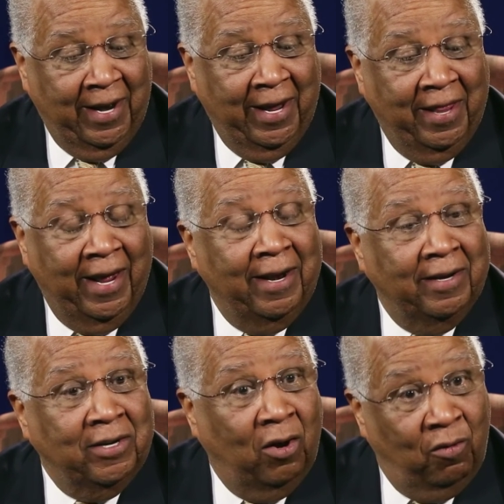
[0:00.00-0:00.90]
and that
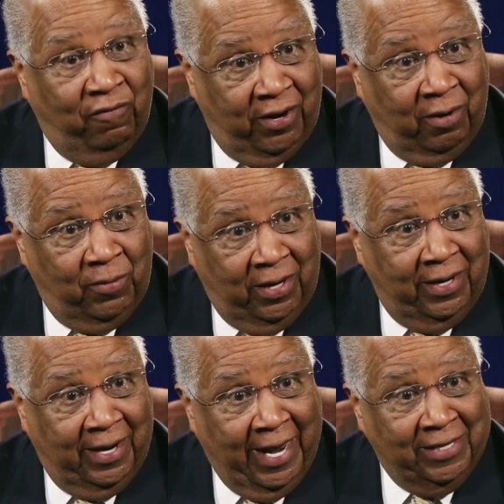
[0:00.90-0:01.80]
doesn't go very
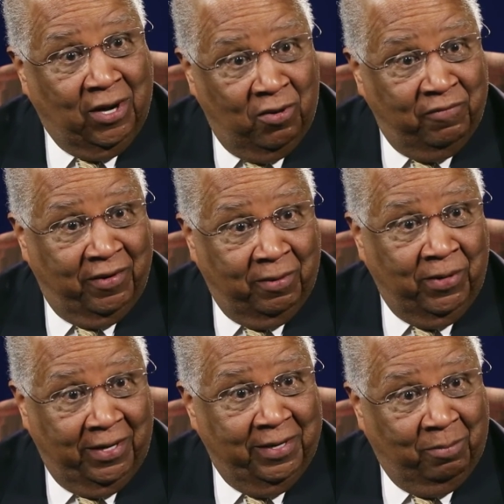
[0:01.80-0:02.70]
well. It hasn't gone very
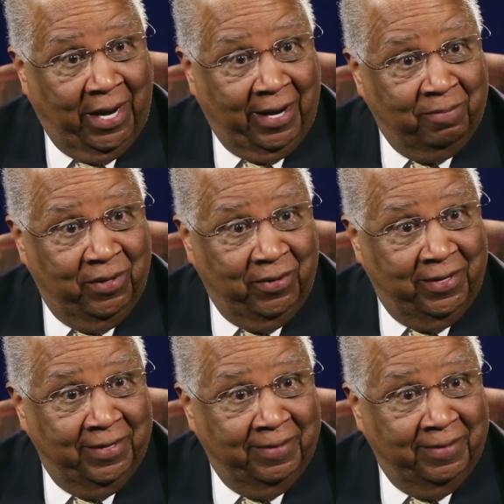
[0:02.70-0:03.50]
well in the black community.